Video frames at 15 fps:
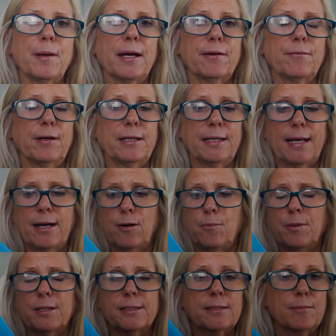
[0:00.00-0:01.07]
bag right now,
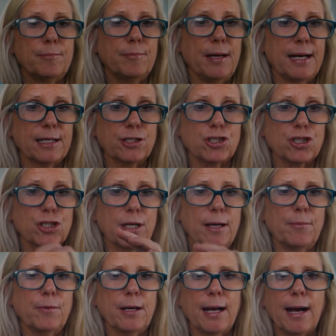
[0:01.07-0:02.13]
but it's mesh.
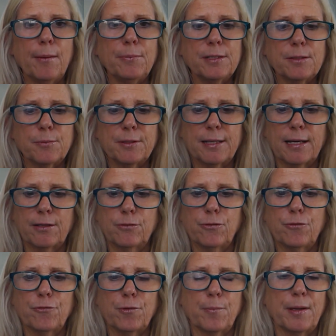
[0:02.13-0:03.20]
And what happens with that
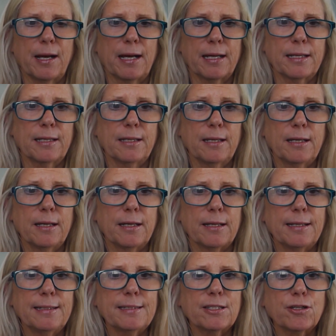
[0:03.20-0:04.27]
laundry bag,
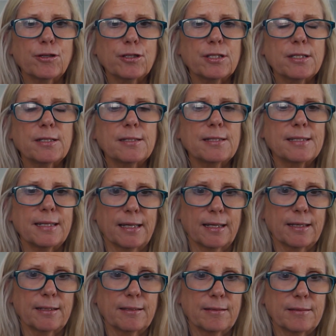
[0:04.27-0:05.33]
it starts to
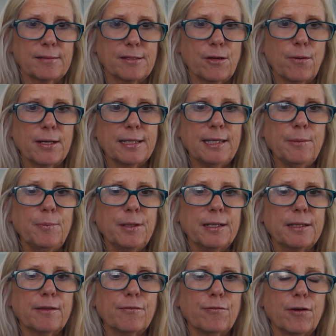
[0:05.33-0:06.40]
stink. So I keep it
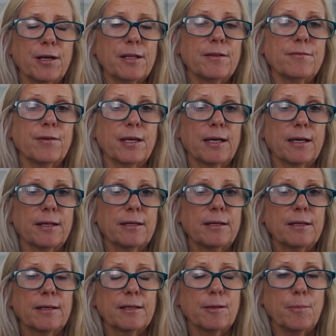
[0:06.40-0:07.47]
in the front of the van,
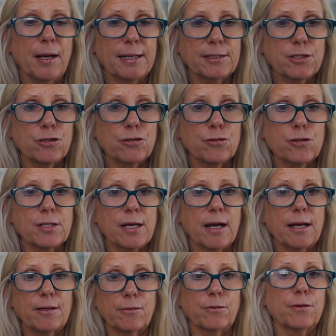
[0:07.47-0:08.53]
the passenger
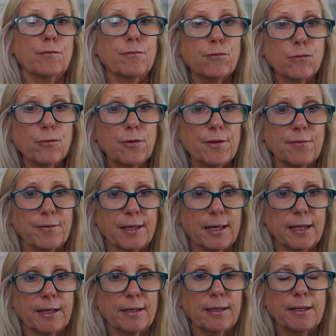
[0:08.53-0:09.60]
side, on the floor of the
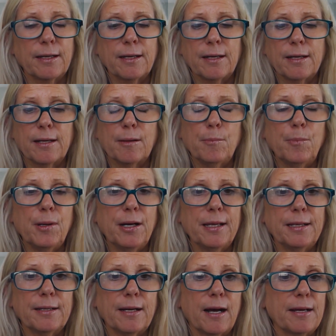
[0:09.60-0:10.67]
van.
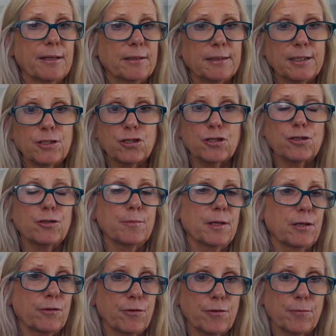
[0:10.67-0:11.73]
But I only usually do my
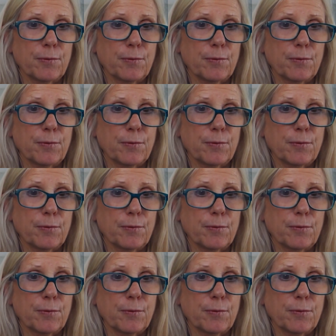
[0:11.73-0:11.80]
laundry